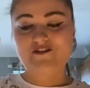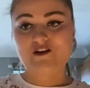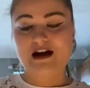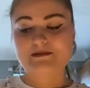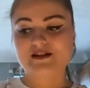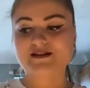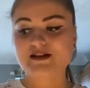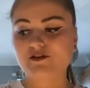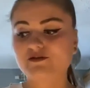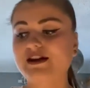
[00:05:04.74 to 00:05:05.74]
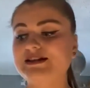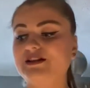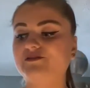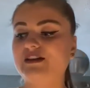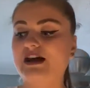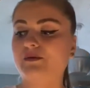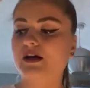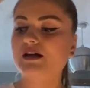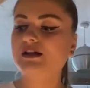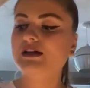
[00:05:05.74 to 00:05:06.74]
grams of self-raising
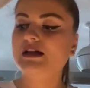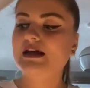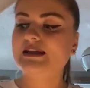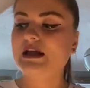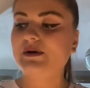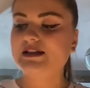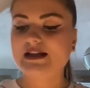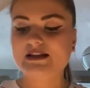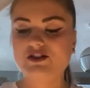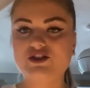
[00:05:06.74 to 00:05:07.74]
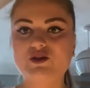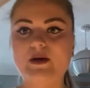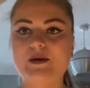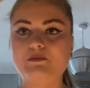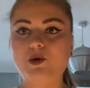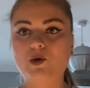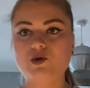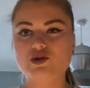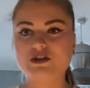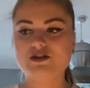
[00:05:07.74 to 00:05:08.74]
flour. Now I tend to do it in
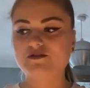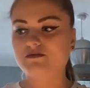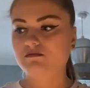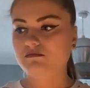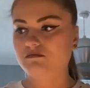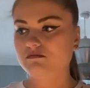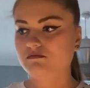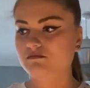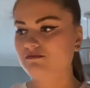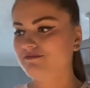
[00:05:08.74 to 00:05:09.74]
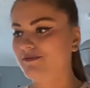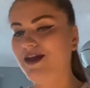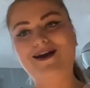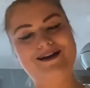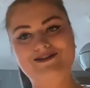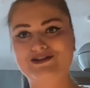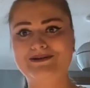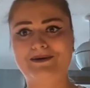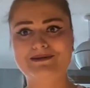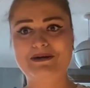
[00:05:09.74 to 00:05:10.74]
portions of, I just
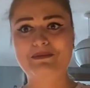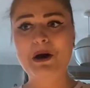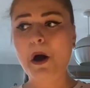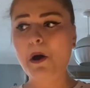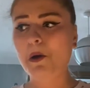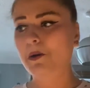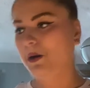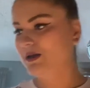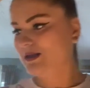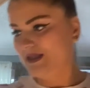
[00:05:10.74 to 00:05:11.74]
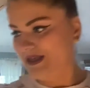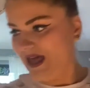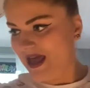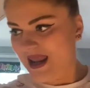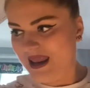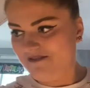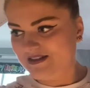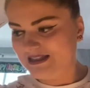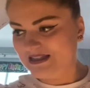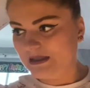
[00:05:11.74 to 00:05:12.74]
knocked me a bottle. Lovely
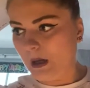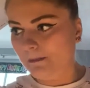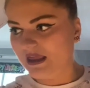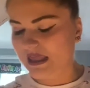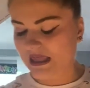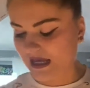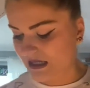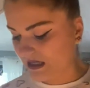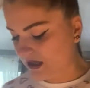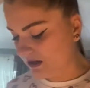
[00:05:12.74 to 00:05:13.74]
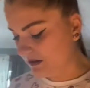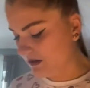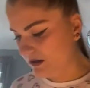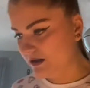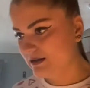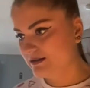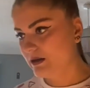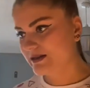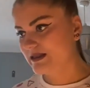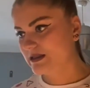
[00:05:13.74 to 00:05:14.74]
stop, thank you. No, I
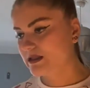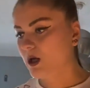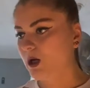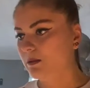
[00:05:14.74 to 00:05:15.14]
said stop.